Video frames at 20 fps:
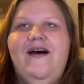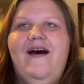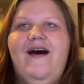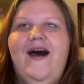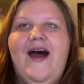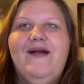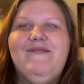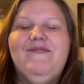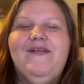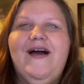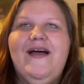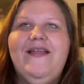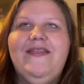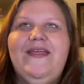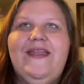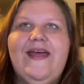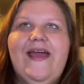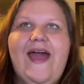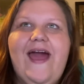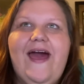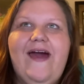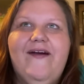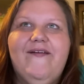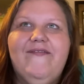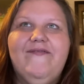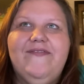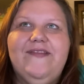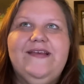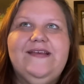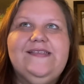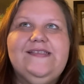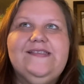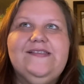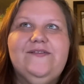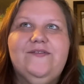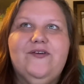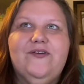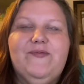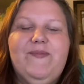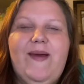I'm glad that I have this to
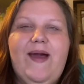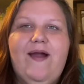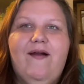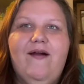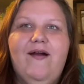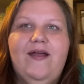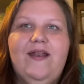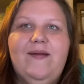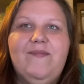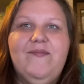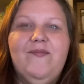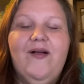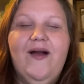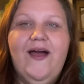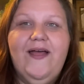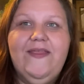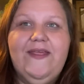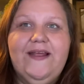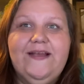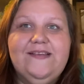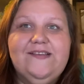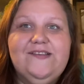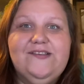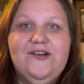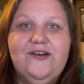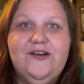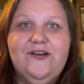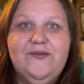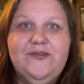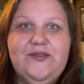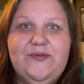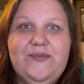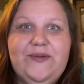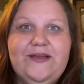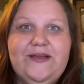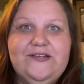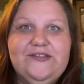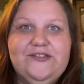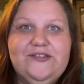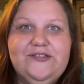look back on. I'm glad that I started with the
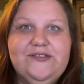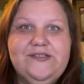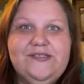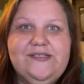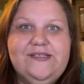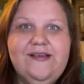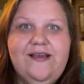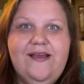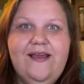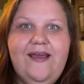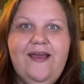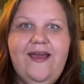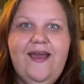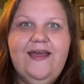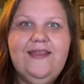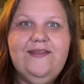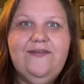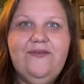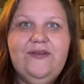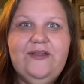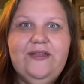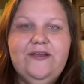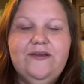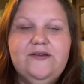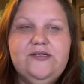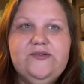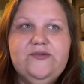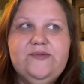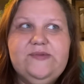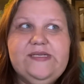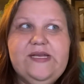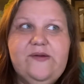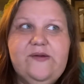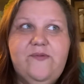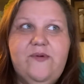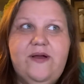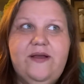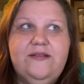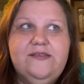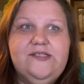pictures and the videos from day
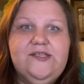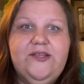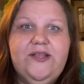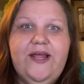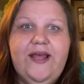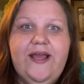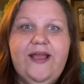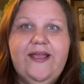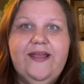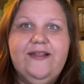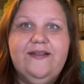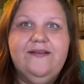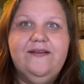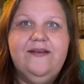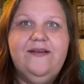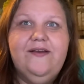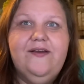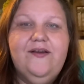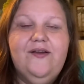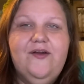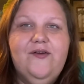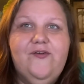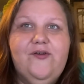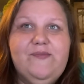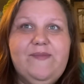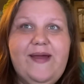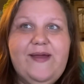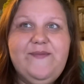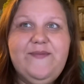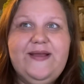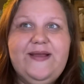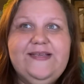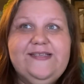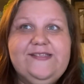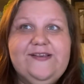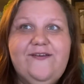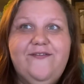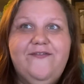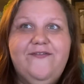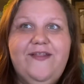one so that I can remind
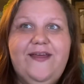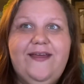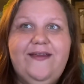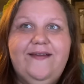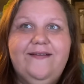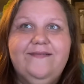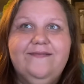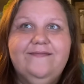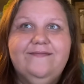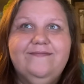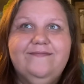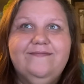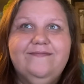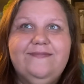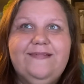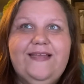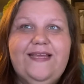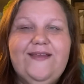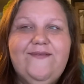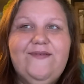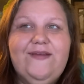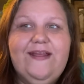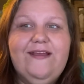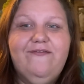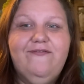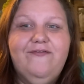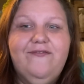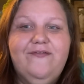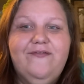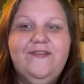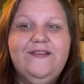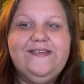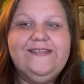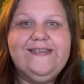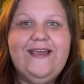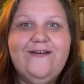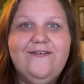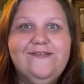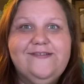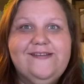myself that even if the
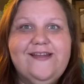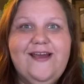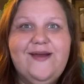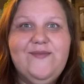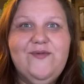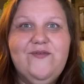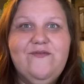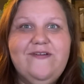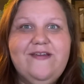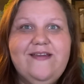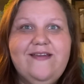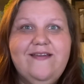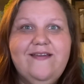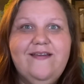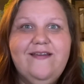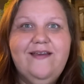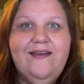scale is not moving,